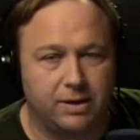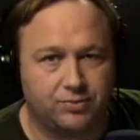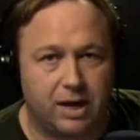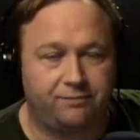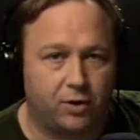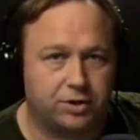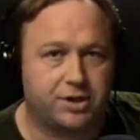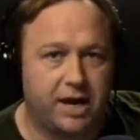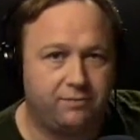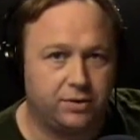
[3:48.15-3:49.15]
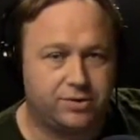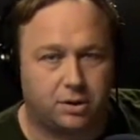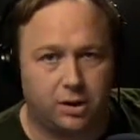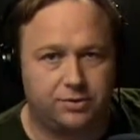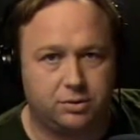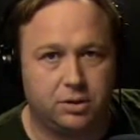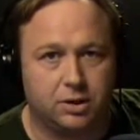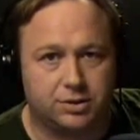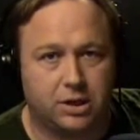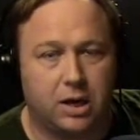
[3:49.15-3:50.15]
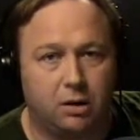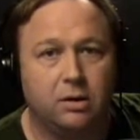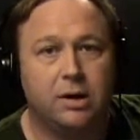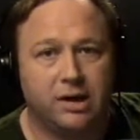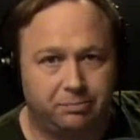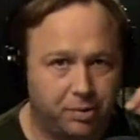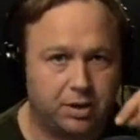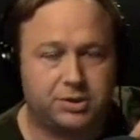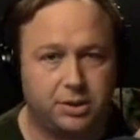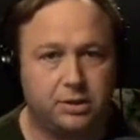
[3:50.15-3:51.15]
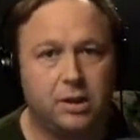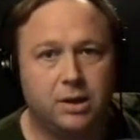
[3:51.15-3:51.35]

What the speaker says: that's what I first gave Ventura 2 years ago in person